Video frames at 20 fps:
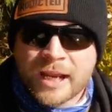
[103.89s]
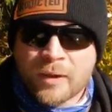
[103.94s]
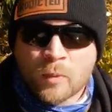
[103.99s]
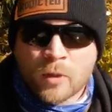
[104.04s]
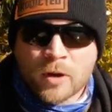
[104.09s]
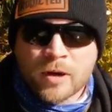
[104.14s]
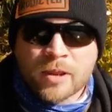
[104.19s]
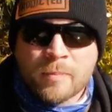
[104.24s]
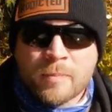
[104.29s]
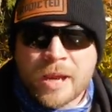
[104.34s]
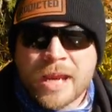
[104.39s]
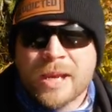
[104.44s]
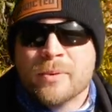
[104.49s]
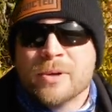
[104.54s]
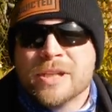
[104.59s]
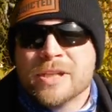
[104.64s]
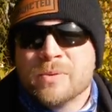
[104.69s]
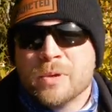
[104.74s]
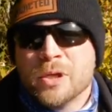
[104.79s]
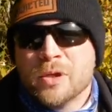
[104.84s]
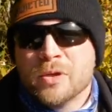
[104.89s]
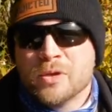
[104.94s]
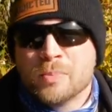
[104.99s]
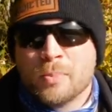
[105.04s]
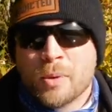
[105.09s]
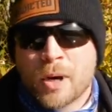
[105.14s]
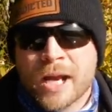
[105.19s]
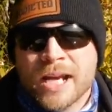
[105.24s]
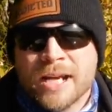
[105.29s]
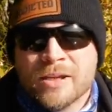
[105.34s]
And one of the main reasons we use
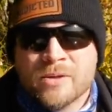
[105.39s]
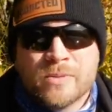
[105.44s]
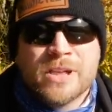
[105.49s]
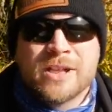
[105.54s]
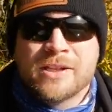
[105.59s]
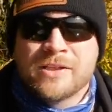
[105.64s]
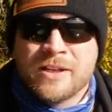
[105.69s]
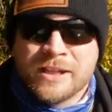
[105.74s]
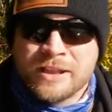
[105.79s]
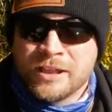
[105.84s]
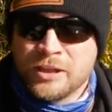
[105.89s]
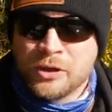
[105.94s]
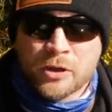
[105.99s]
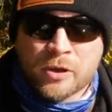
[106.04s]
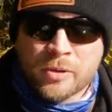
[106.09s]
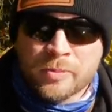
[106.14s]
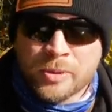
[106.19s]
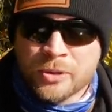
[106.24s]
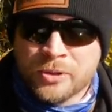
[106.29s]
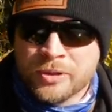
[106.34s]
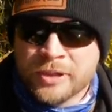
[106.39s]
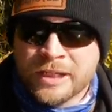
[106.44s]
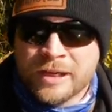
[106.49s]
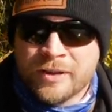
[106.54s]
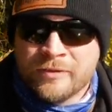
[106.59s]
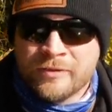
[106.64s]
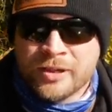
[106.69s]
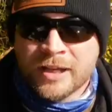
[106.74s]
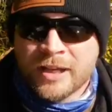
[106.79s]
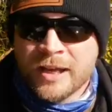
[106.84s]
braid is we just like the durability
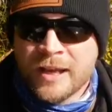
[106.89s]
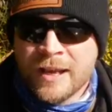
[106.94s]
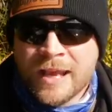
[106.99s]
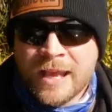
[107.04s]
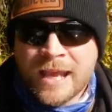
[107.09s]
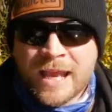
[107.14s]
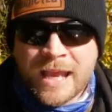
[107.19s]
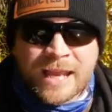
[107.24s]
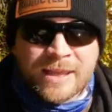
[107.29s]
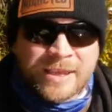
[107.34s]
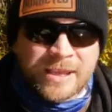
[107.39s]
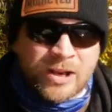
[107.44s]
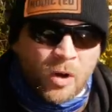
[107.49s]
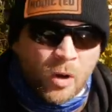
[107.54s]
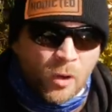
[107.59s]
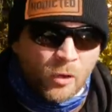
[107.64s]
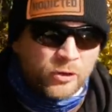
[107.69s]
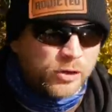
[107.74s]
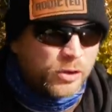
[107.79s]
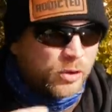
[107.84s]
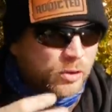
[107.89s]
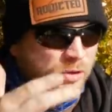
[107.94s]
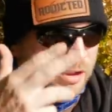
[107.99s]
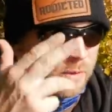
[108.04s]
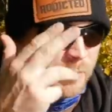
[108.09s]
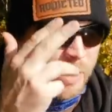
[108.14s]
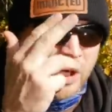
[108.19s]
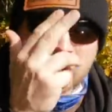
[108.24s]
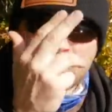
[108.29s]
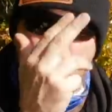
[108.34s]
of it. And then also,
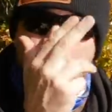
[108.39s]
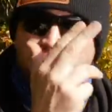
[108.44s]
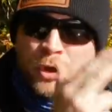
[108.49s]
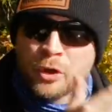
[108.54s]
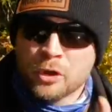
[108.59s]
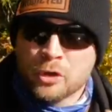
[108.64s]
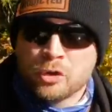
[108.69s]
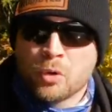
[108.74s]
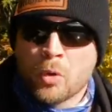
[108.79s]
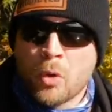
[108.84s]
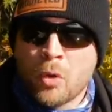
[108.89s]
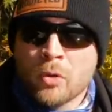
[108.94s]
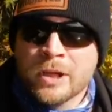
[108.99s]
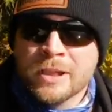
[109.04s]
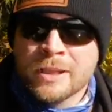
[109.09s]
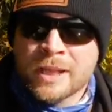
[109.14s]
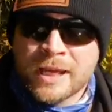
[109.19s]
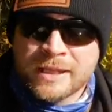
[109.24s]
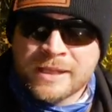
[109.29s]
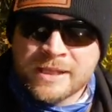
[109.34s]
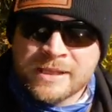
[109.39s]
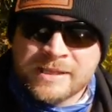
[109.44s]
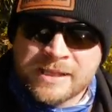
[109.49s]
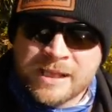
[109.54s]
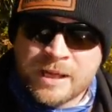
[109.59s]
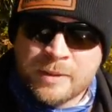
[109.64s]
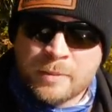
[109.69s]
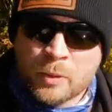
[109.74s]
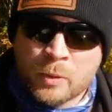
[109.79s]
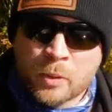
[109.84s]
especially when you're trolling like this
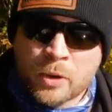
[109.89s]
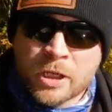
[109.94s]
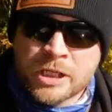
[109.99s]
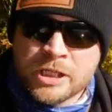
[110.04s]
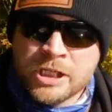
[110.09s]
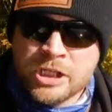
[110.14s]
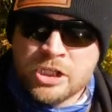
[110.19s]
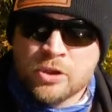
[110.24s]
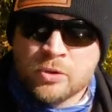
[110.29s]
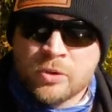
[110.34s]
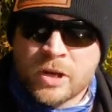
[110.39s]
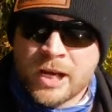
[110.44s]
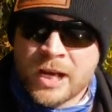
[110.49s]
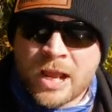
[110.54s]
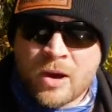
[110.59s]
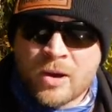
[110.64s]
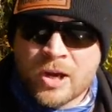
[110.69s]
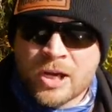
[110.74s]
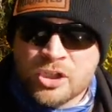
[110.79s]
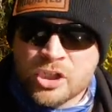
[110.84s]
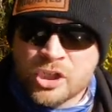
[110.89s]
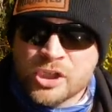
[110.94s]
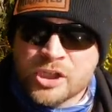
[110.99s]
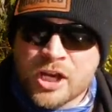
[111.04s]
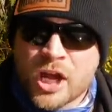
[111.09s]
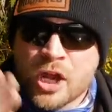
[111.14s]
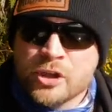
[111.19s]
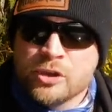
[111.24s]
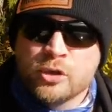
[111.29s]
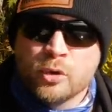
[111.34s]
setup that we're gonna teach you right now, it just
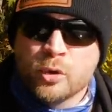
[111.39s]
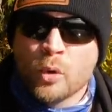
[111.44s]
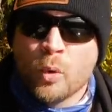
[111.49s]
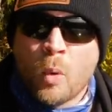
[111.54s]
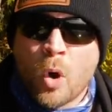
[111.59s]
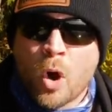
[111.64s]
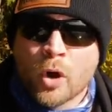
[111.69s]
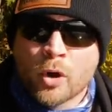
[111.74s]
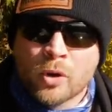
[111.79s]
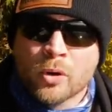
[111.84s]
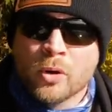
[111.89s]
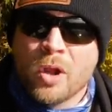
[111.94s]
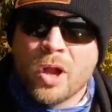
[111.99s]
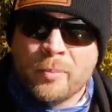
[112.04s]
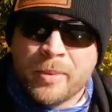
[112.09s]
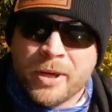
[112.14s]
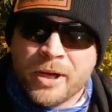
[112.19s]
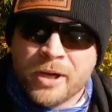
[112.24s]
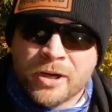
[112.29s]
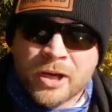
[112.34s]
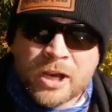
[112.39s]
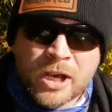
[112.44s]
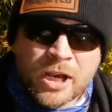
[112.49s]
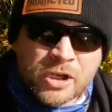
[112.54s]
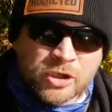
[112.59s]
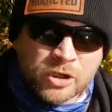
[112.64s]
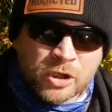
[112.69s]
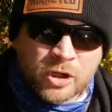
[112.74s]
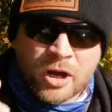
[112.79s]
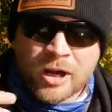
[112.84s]
cuts through the water a lot better.
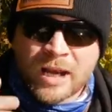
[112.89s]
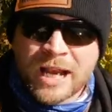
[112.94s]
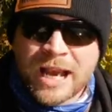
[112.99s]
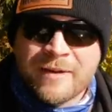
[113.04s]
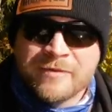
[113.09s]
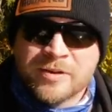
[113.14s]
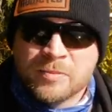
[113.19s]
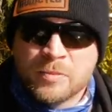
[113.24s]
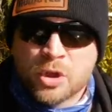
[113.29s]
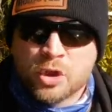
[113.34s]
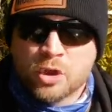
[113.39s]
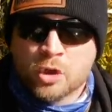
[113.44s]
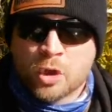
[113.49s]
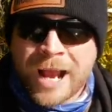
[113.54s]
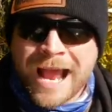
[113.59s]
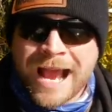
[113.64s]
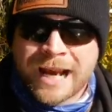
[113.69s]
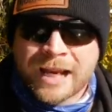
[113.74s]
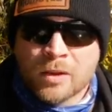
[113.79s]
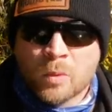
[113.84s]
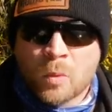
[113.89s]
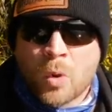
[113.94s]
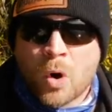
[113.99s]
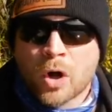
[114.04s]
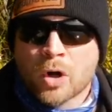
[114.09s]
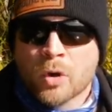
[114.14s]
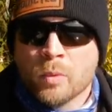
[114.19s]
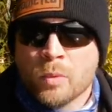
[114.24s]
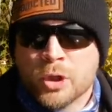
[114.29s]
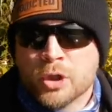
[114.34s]
So you're not gonna have as much drag in the
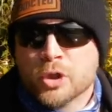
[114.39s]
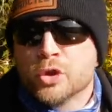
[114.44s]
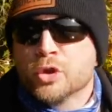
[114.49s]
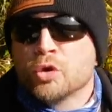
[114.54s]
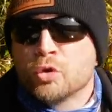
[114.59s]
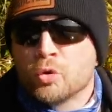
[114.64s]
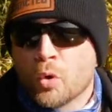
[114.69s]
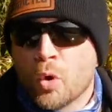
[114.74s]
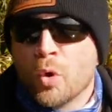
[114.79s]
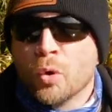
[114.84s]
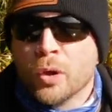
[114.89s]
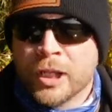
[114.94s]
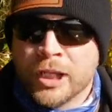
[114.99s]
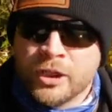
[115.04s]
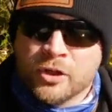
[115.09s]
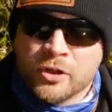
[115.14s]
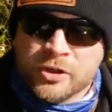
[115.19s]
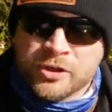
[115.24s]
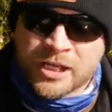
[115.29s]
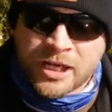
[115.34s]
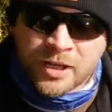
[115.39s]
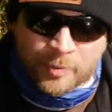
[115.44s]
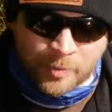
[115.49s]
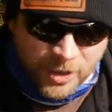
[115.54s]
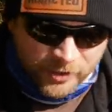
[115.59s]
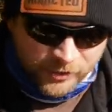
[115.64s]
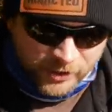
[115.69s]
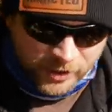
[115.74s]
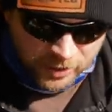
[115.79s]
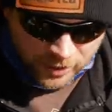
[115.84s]
water when you're trolling your setup
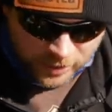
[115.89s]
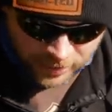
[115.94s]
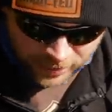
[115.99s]
out there.